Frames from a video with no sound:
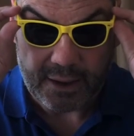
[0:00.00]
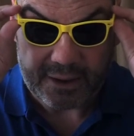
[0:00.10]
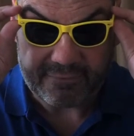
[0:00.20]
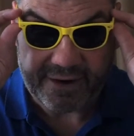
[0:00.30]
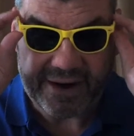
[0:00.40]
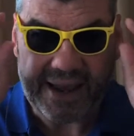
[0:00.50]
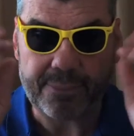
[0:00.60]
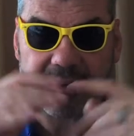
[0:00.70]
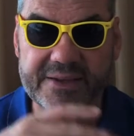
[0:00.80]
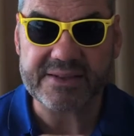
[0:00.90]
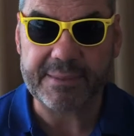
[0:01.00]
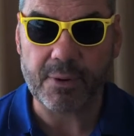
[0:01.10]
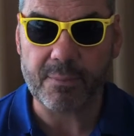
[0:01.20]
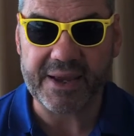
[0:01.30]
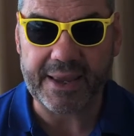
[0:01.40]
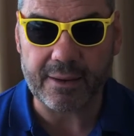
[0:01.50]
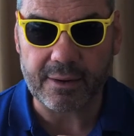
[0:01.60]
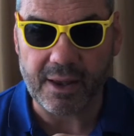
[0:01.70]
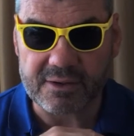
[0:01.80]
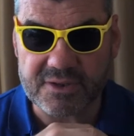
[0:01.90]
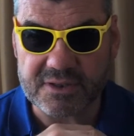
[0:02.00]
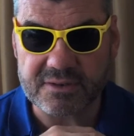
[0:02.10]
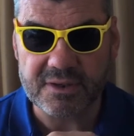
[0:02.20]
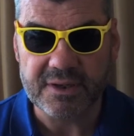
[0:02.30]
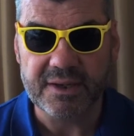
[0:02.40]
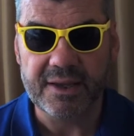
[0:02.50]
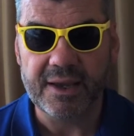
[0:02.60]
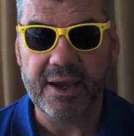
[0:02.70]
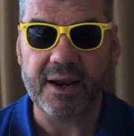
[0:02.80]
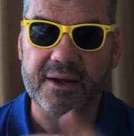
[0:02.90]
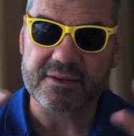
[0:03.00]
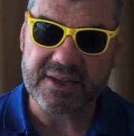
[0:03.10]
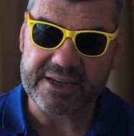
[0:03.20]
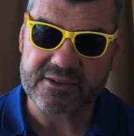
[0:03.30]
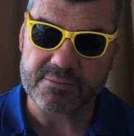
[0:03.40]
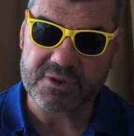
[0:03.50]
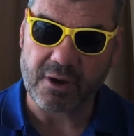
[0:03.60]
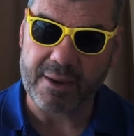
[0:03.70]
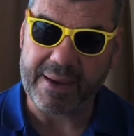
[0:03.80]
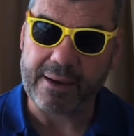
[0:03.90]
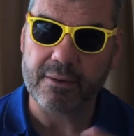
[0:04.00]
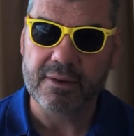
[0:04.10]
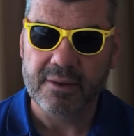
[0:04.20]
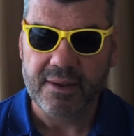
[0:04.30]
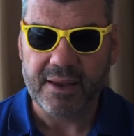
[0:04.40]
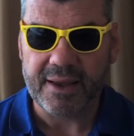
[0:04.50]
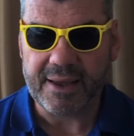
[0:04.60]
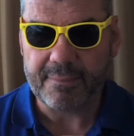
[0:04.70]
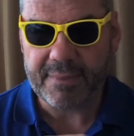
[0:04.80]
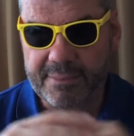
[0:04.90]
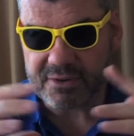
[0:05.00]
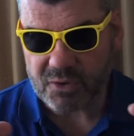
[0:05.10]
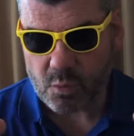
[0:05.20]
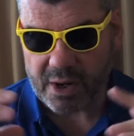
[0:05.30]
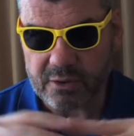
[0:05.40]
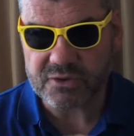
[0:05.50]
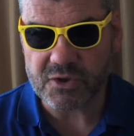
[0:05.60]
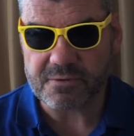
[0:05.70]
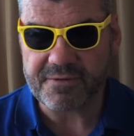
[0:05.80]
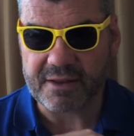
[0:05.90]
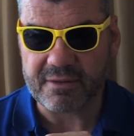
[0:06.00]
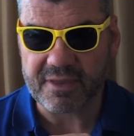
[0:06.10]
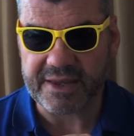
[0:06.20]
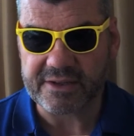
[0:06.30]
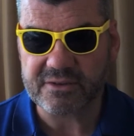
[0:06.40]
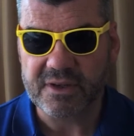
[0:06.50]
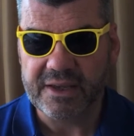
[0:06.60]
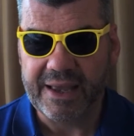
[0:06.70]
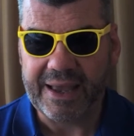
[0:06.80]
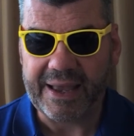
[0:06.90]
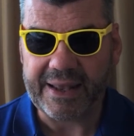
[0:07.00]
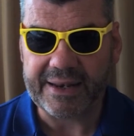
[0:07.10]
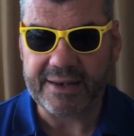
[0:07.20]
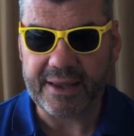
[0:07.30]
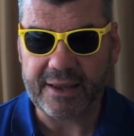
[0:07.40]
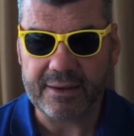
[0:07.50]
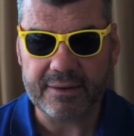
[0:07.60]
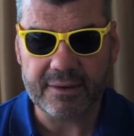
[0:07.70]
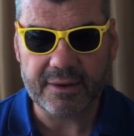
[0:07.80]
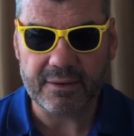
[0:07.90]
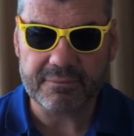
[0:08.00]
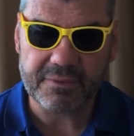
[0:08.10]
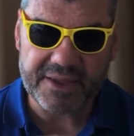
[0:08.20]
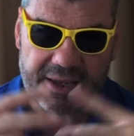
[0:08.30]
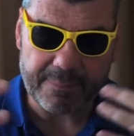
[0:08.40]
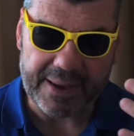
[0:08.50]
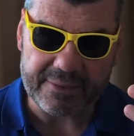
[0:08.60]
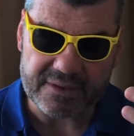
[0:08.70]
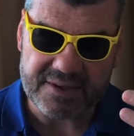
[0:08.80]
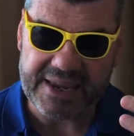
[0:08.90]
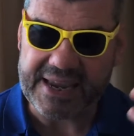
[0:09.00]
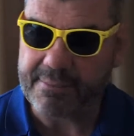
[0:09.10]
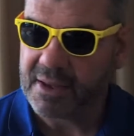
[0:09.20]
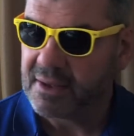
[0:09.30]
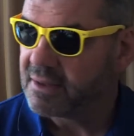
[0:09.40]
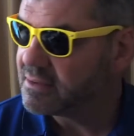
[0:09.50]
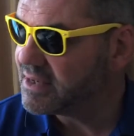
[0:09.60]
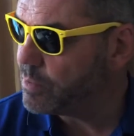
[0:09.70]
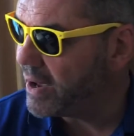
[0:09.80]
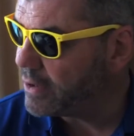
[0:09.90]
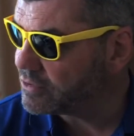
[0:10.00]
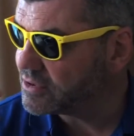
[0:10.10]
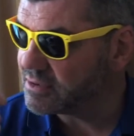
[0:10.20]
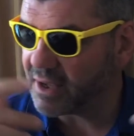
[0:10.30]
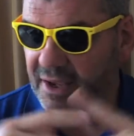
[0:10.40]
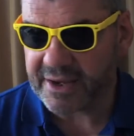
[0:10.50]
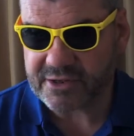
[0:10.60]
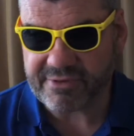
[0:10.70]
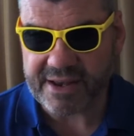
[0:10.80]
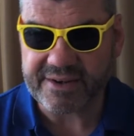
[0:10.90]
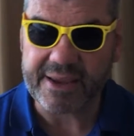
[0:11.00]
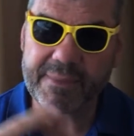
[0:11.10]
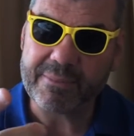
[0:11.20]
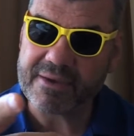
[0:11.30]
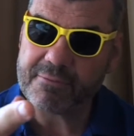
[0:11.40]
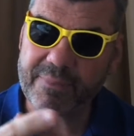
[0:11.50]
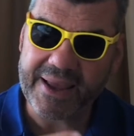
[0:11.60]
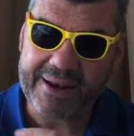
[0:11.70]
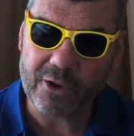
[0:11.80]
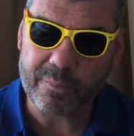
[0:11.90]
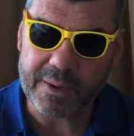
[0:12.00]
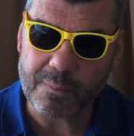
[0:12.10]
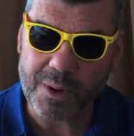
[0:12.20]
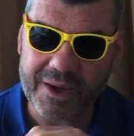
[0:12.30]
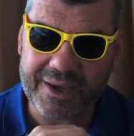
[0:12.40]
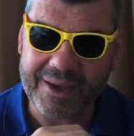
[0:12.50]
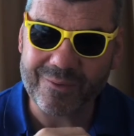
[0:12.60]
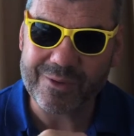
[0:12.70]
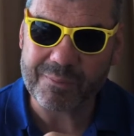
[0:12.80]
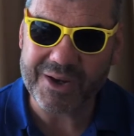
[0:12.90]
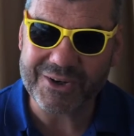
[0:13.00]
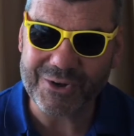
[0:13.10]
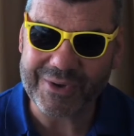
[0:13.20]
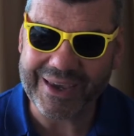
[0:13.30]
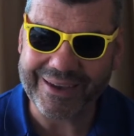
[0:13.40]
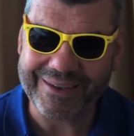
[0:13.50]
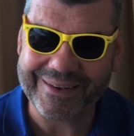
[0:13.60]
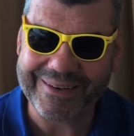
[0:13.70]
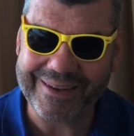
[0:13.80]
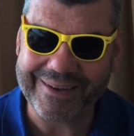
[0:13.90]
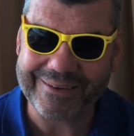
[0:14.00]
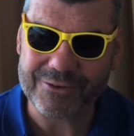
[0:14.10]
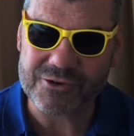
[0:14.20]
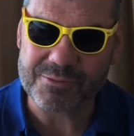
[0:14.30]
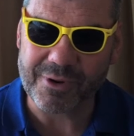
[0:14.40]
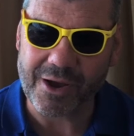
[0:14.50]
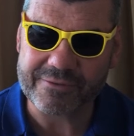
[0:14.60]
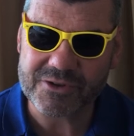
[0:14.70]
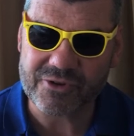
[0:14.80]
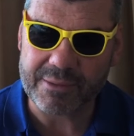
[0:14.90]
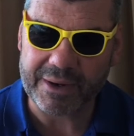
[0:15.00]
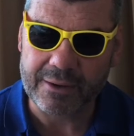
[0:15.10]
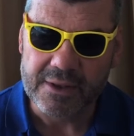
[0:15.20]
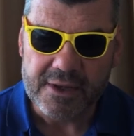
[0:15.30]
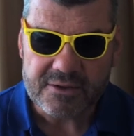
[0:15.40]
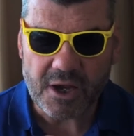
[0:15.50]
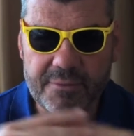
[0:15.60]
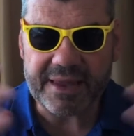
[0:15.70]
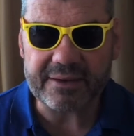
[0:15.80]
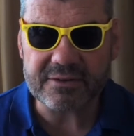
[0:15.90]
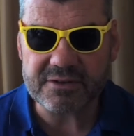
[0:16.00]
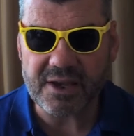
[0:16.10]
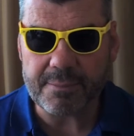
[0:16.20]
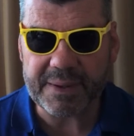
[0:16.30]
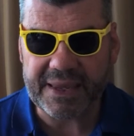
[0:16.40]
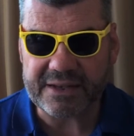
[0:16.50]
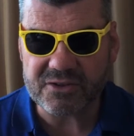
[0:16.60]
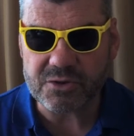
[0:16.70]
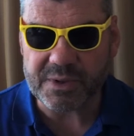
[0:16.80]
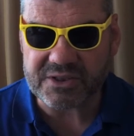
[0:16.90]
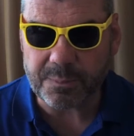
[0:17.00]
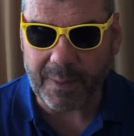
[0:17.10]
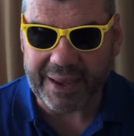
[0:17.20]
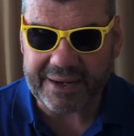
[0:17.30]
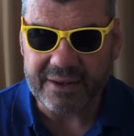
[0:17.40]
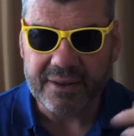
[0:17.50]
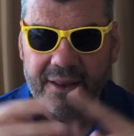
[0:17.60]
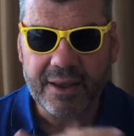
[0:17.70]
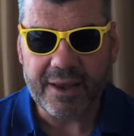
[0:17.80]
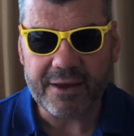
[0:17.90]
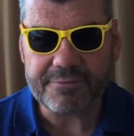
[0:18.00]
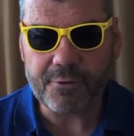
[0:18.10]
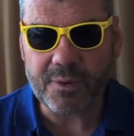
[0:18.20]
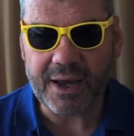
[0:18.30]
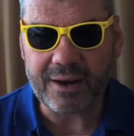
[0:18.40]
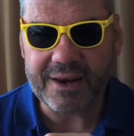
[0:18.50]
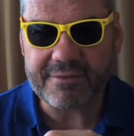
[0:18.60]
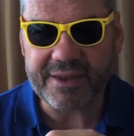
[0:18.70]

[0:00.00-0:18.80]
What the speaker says: and I can very happily slip on my yellow glasses, and I can take some time out, maybe do one or two fun things, and think about the team, see what else is around here. Maybe even play a little bit of my with my new kit and do some live streaming. So I hope that begins to explain full color